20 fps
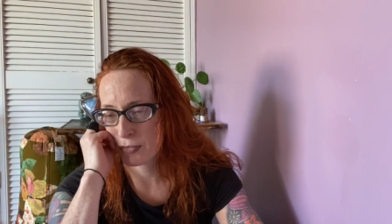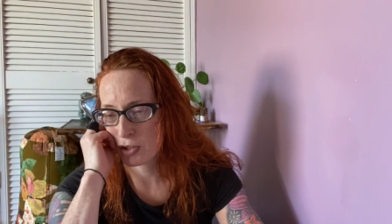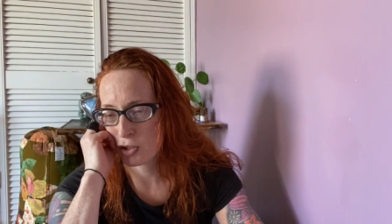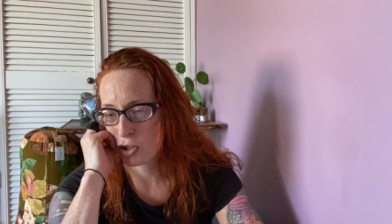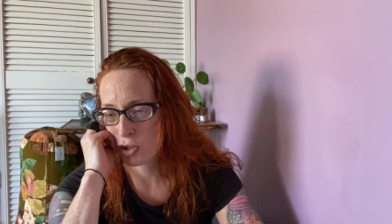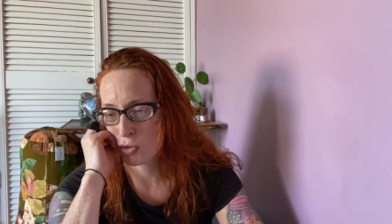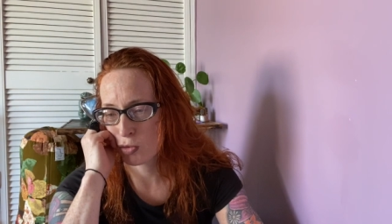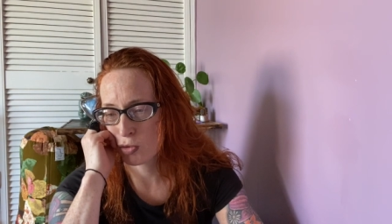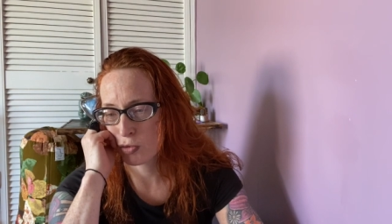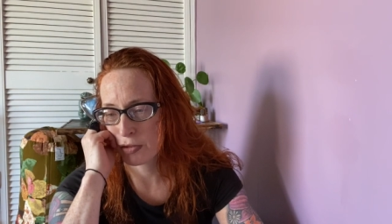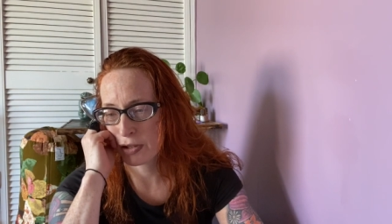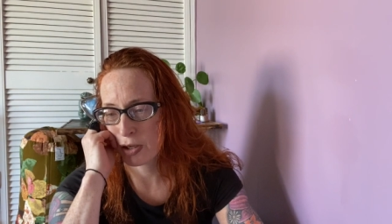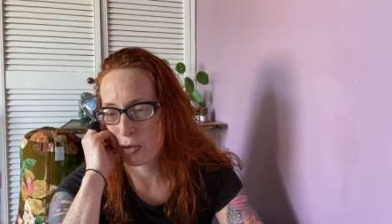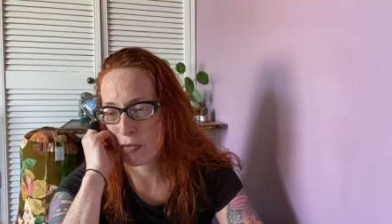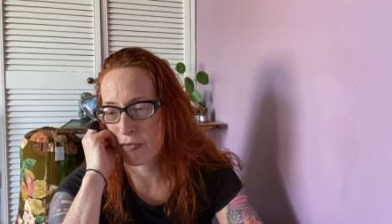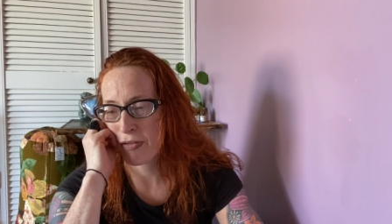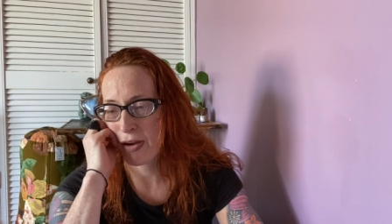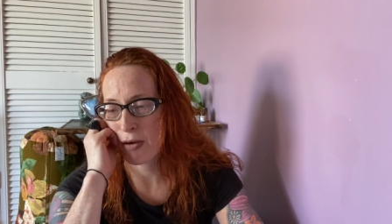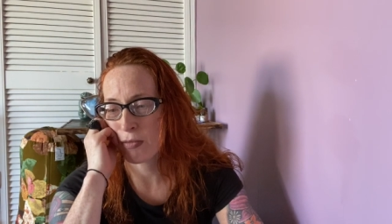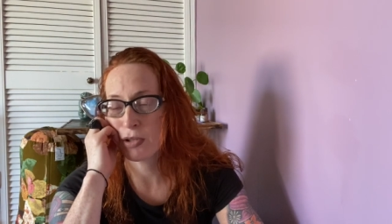children that were
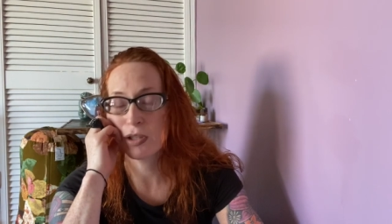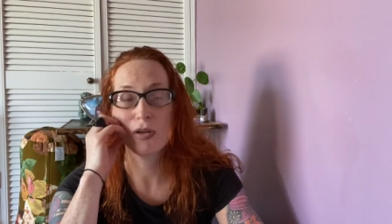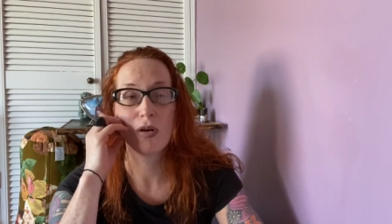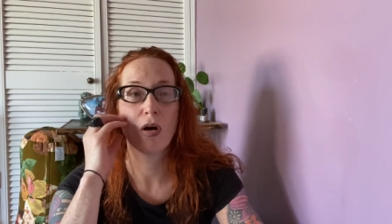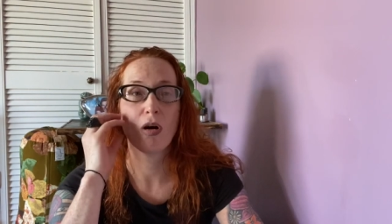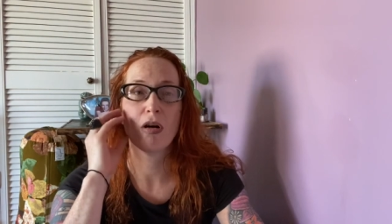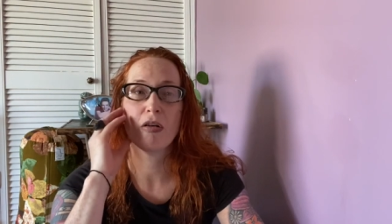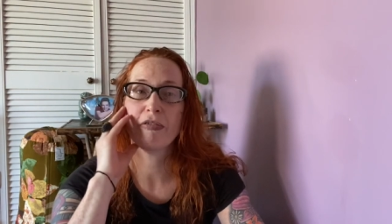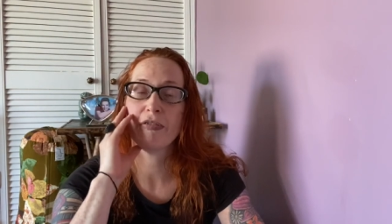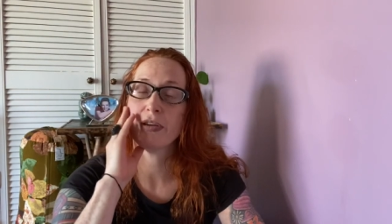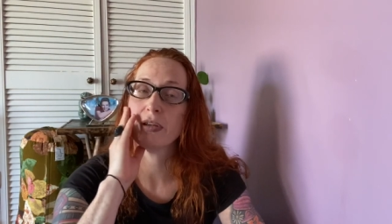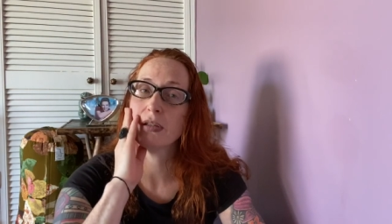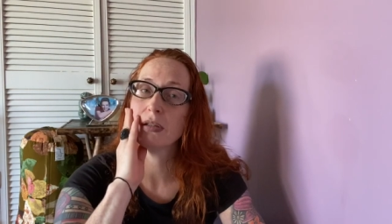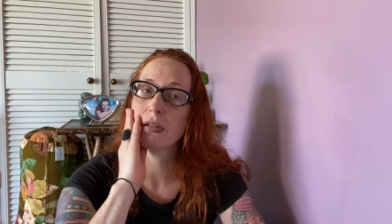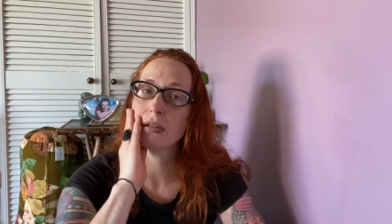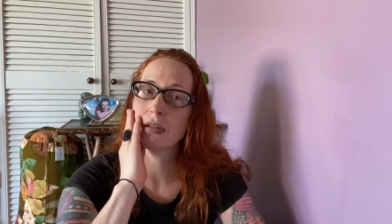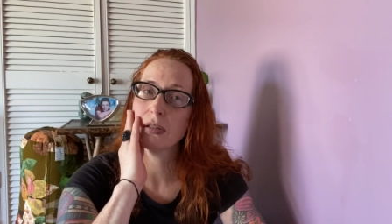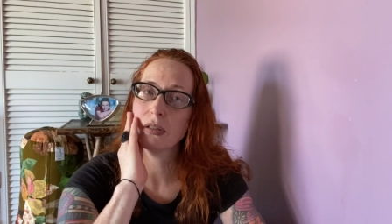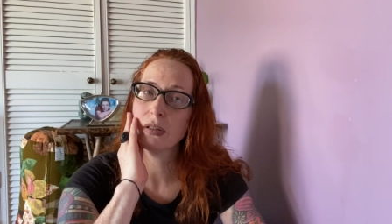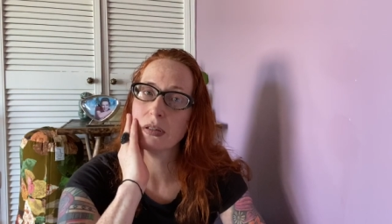found in
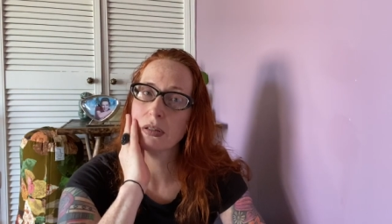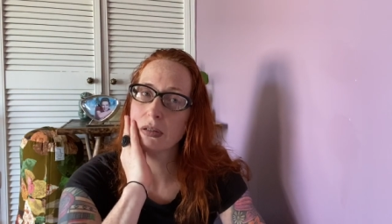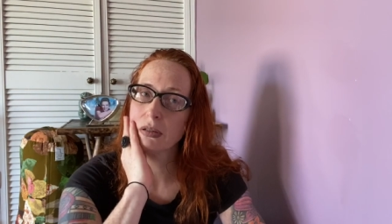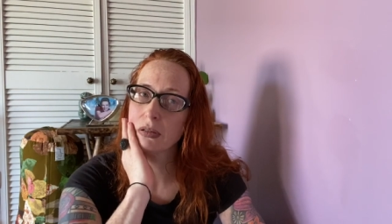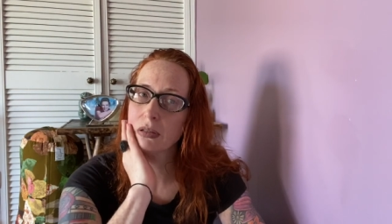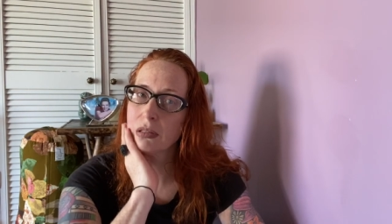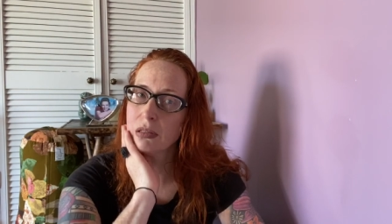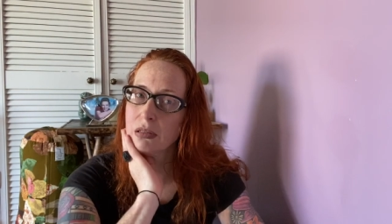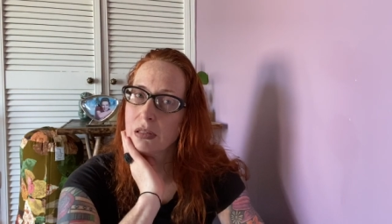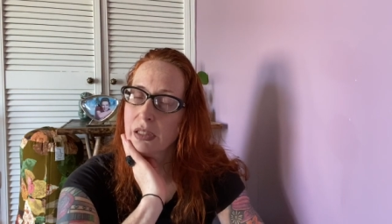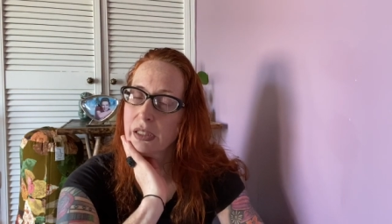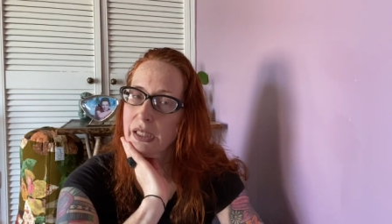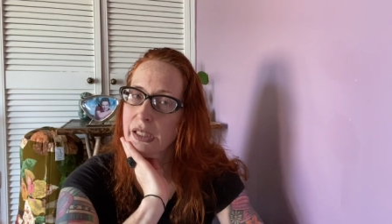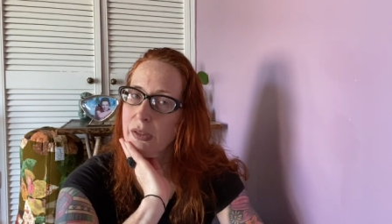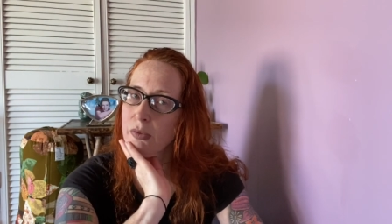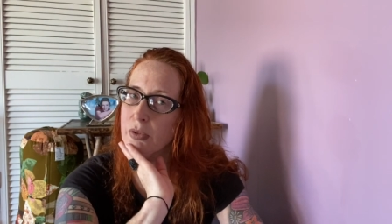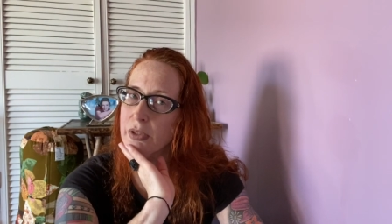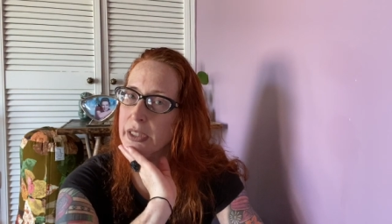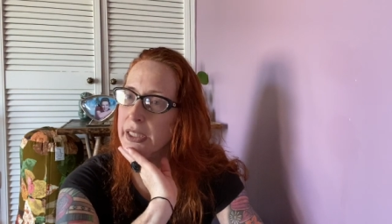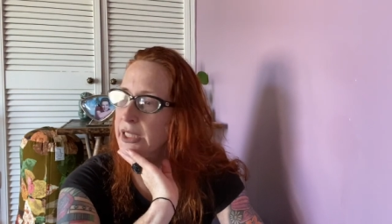orphans and he
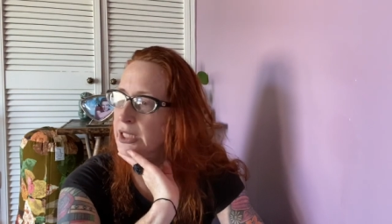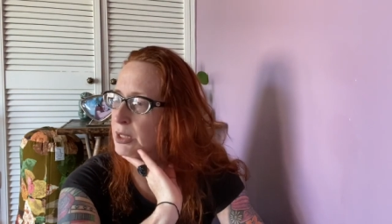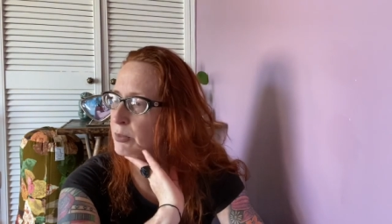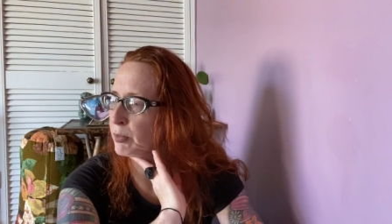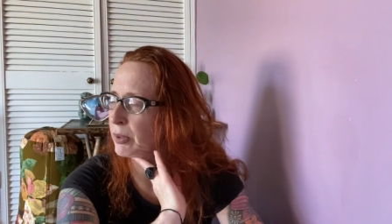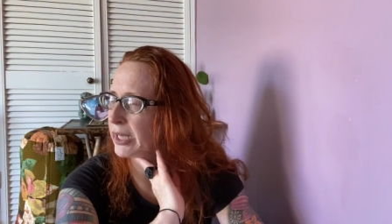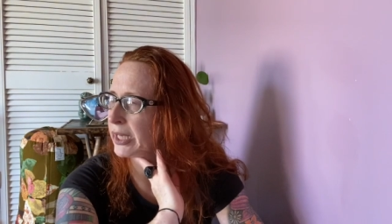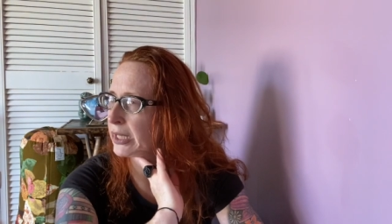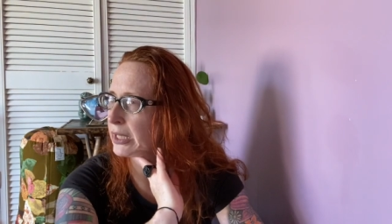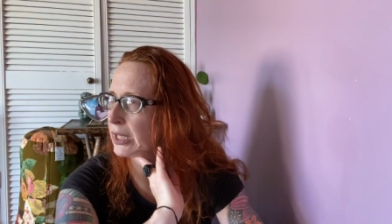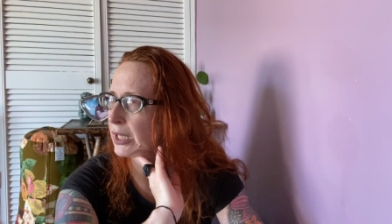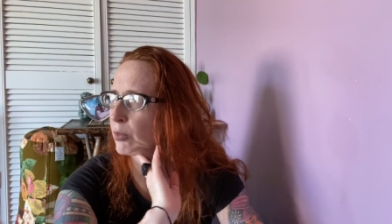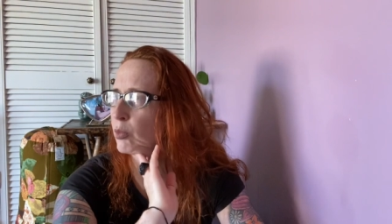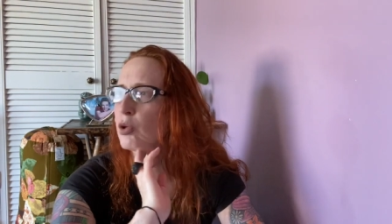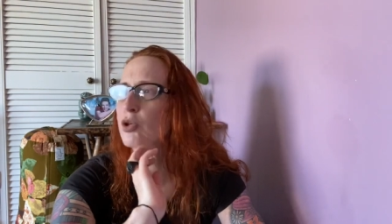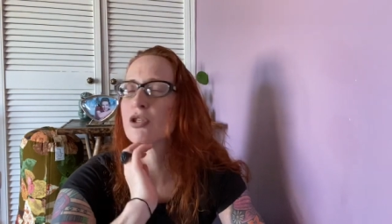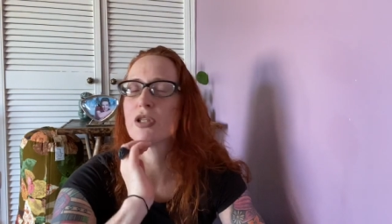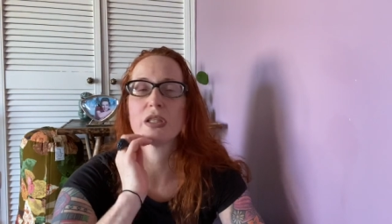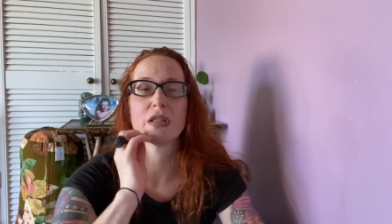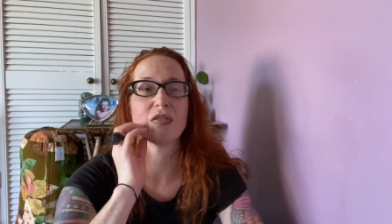was explaining, I
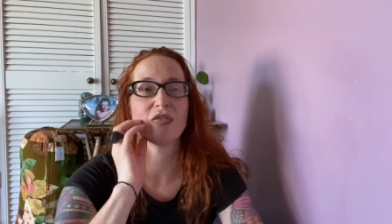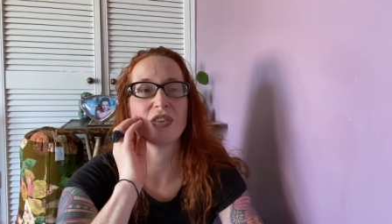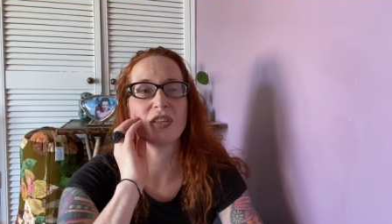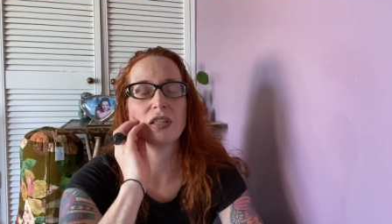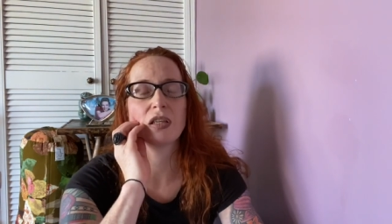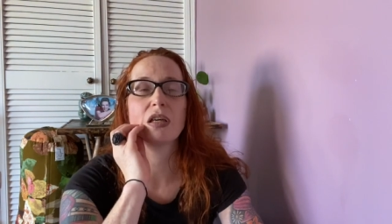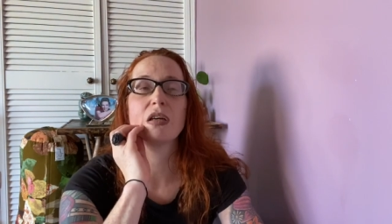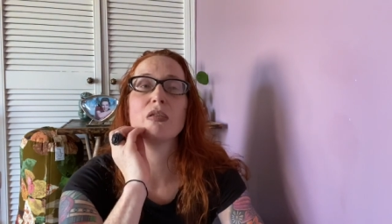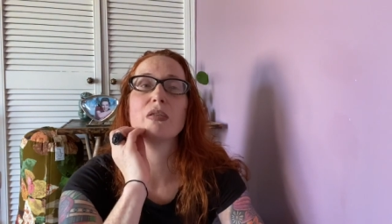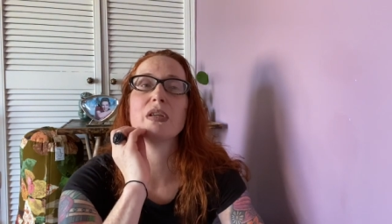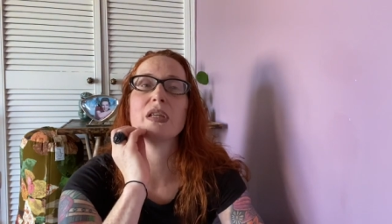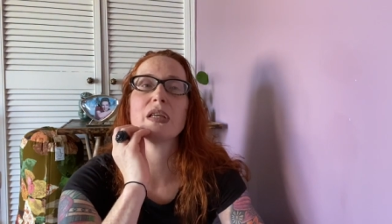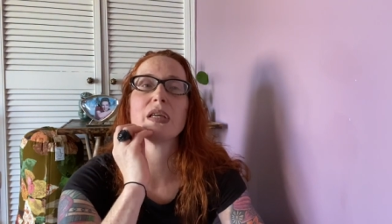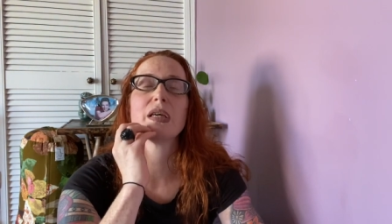watched this video and